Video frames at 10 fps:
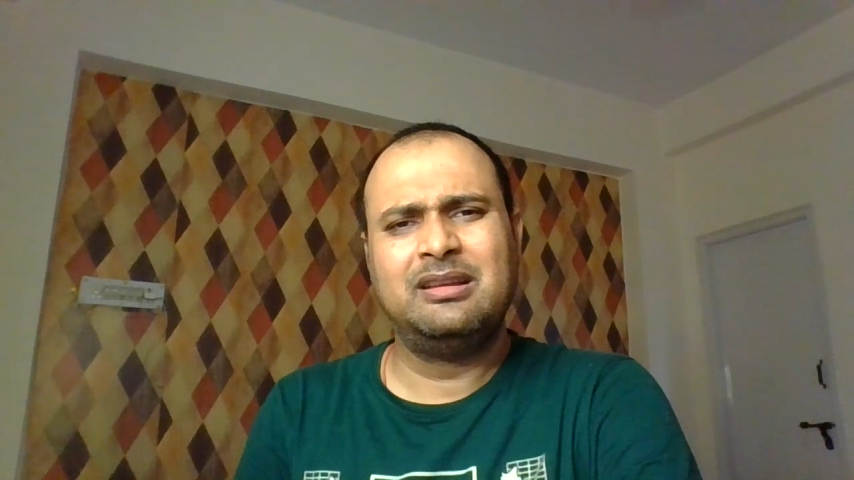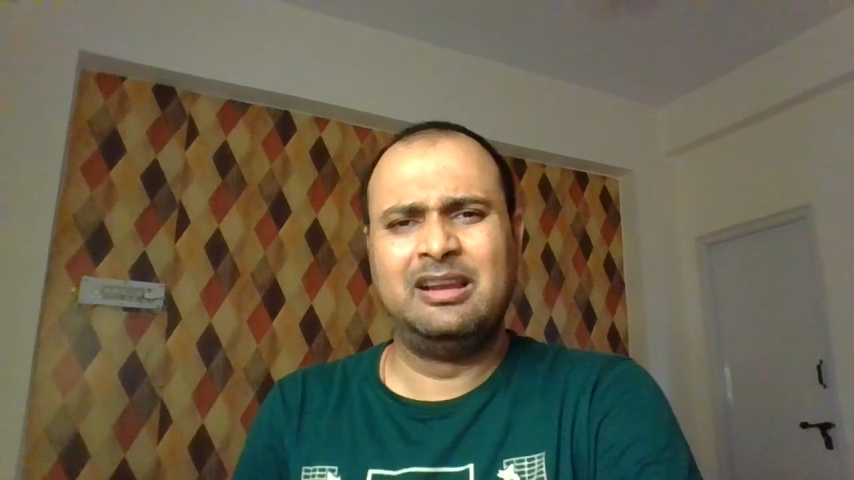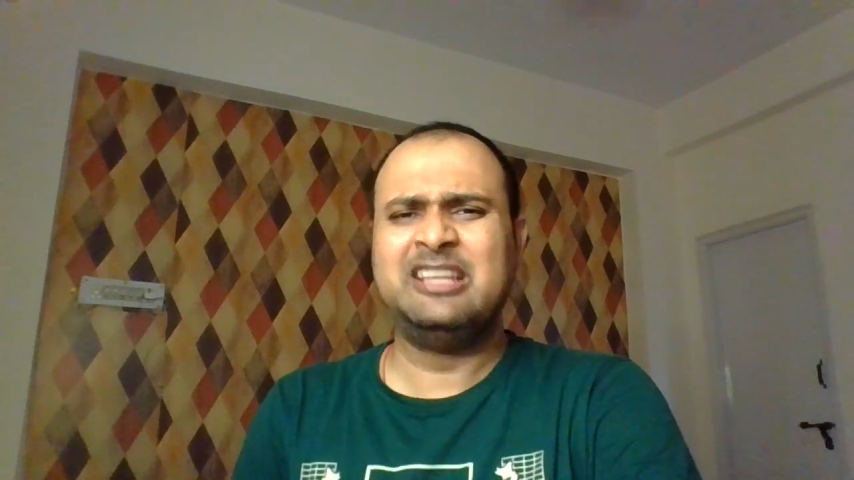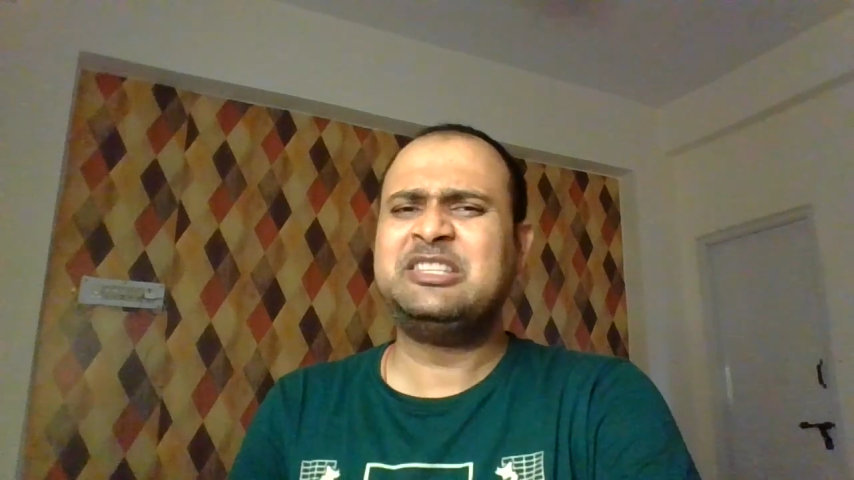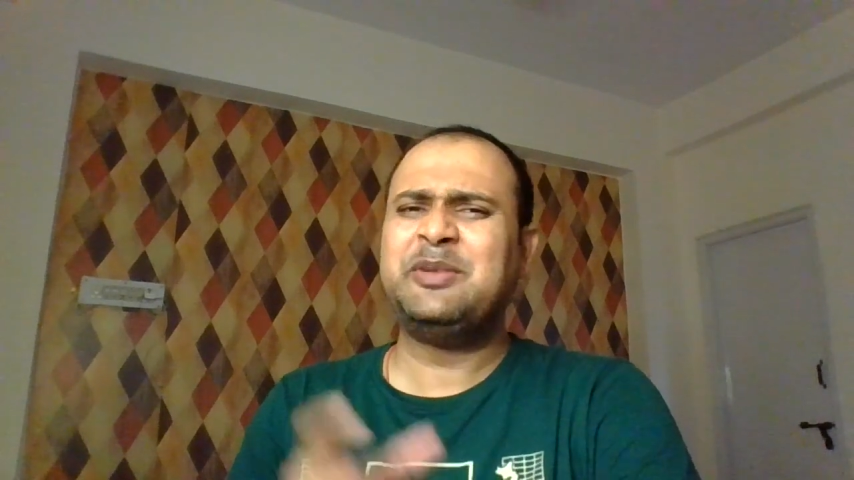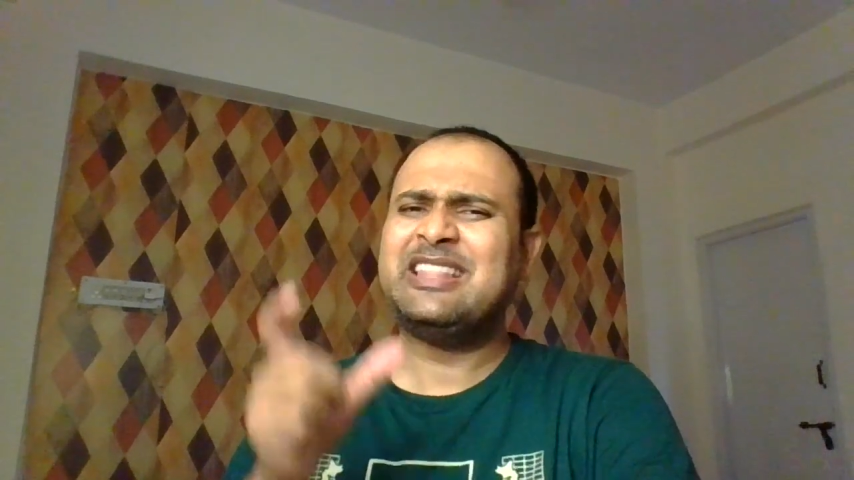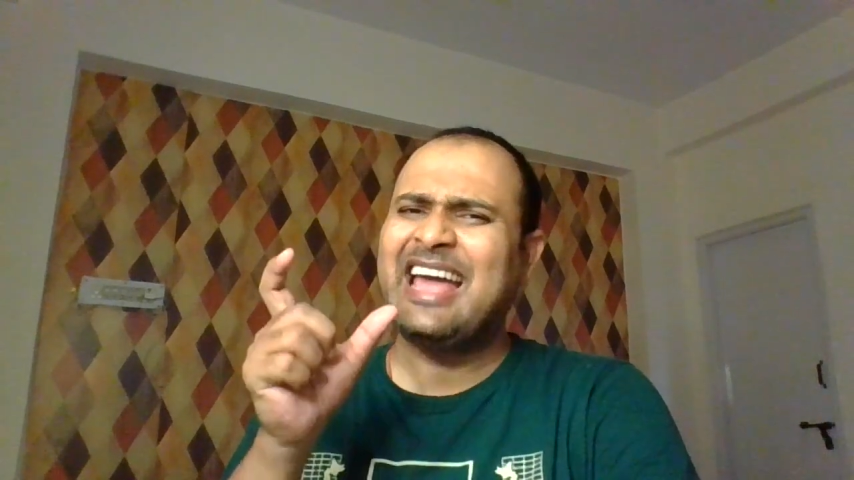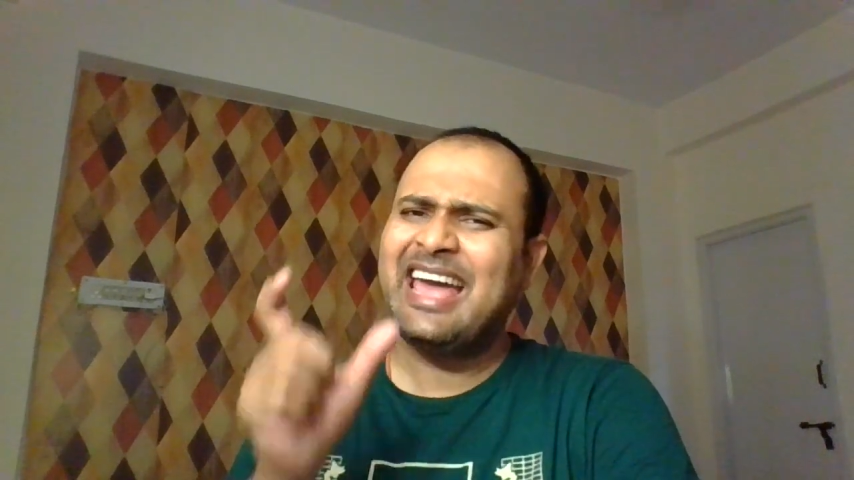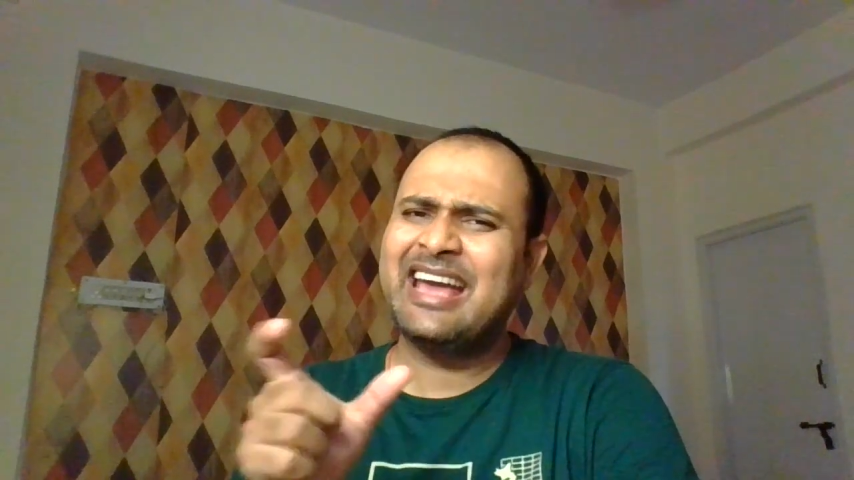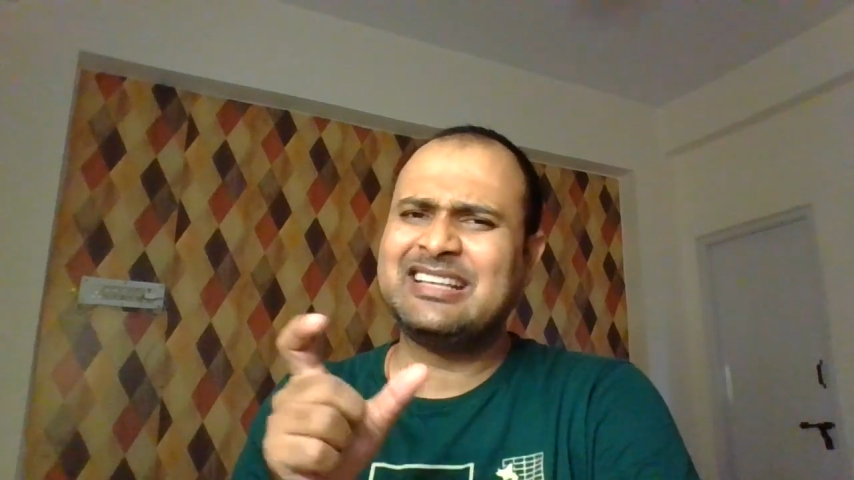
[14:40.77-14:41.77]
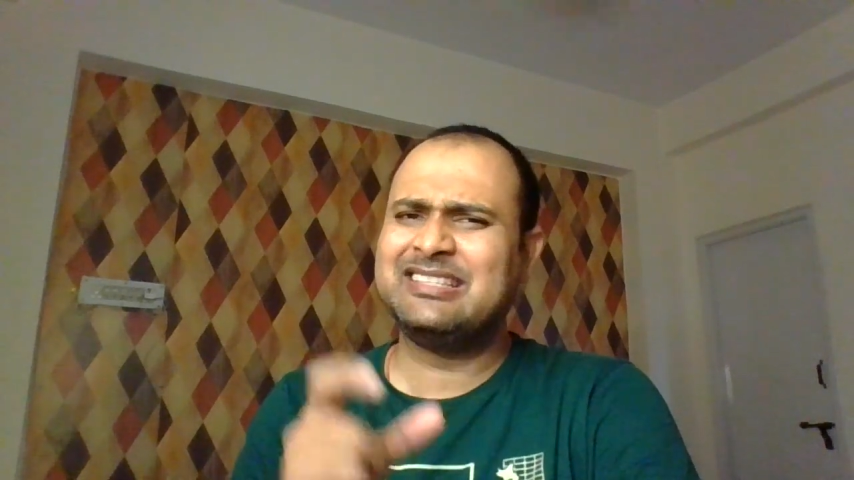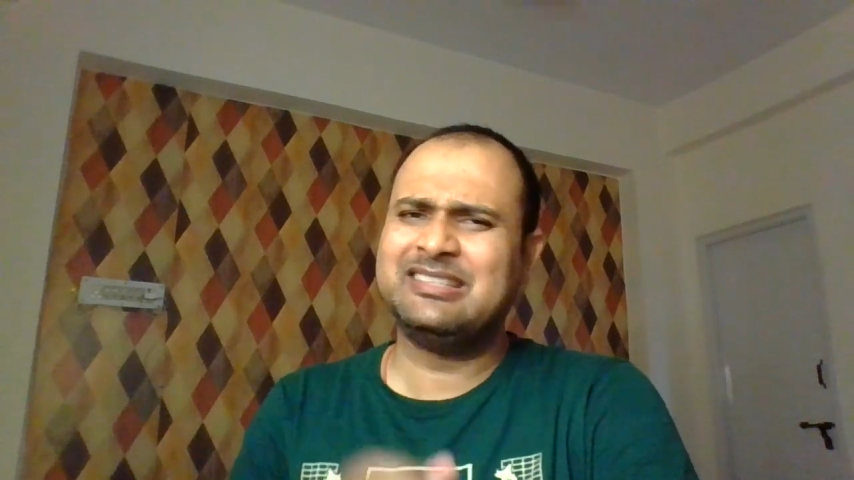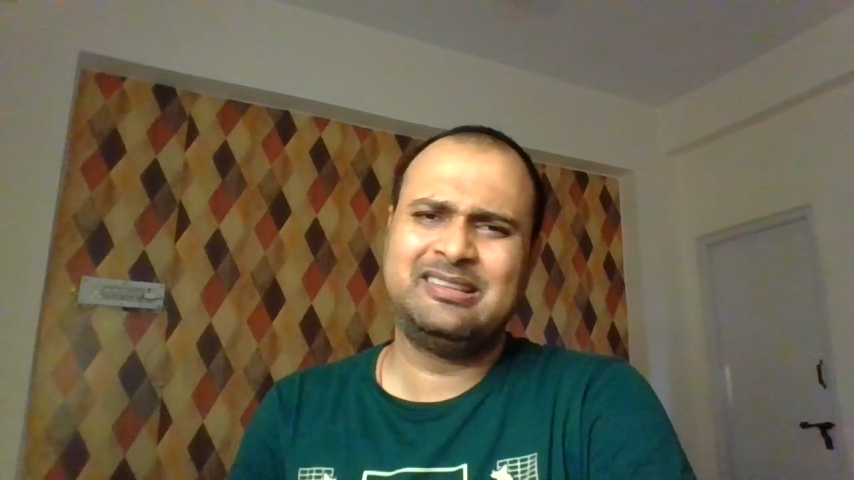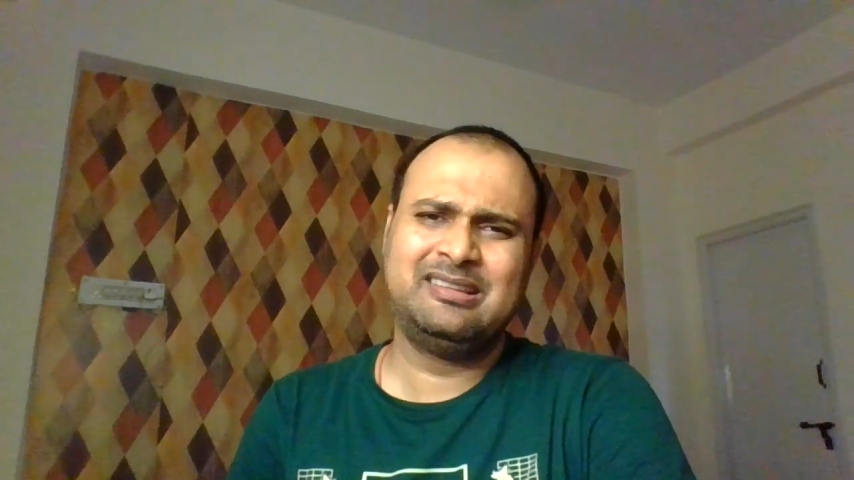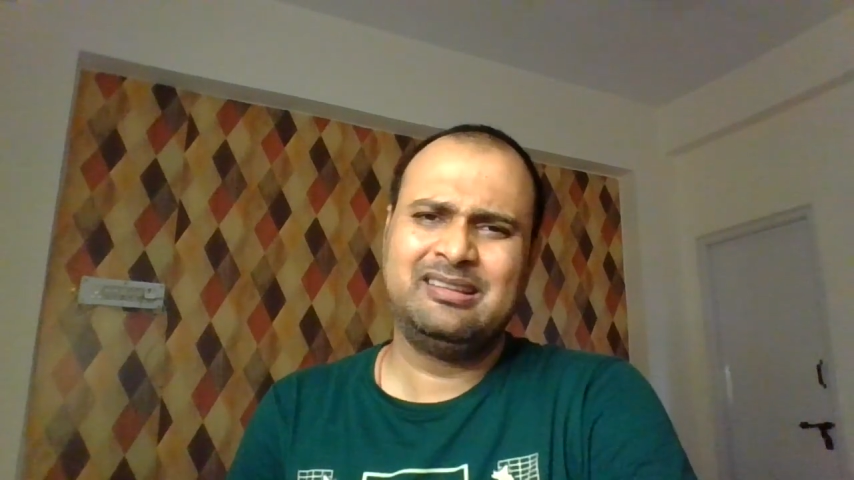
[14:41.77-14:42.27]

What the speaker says: Lisbeth hacks